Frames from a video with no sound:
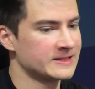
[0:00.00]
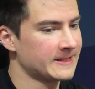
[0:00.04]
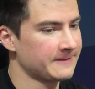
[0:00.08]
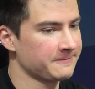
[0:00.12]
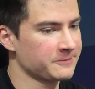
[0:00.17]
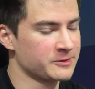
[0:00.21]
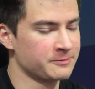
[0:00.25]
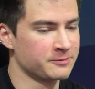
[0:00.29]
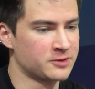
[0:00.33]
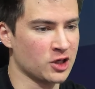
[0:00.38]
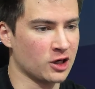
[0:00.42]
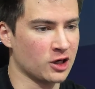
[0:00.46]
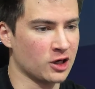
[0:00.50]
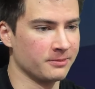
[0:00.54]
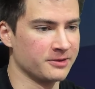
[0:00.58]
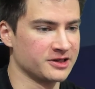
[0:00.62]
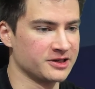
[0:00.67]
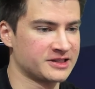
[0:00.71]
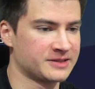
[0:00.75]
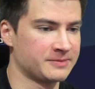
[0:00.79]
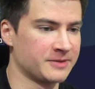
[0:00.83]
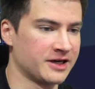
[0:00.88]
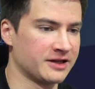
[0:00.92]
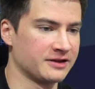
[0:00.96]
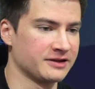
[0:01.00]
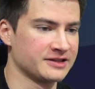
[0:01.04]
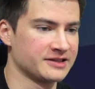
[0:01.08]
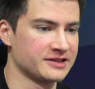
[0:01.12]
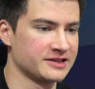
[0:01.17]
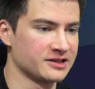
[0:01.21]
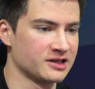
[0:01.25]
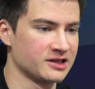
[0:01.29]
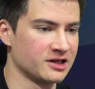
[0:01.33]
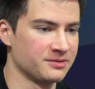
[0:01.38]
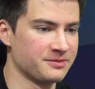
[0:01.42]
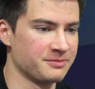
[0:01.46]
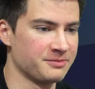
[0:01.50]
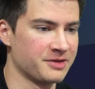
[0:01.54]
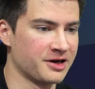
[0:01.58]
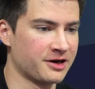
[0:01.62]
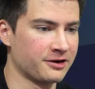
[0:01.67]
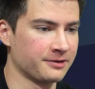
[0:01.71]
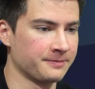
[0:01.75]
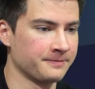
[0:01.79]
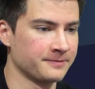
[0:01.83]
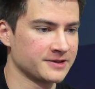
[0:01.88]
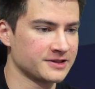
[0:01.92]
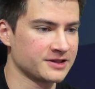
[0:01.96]
Time for some Terminus, man. This is gonna be
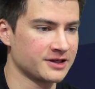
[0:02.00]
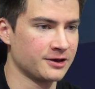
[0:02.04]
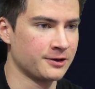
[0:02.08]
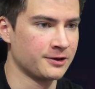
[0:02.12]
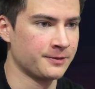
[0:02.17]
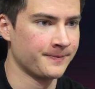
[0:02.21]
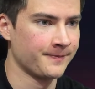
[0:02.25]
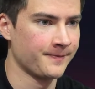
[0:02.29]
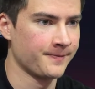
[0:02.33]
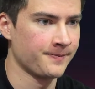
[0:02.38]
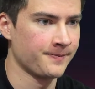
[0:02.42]
better. Let's go.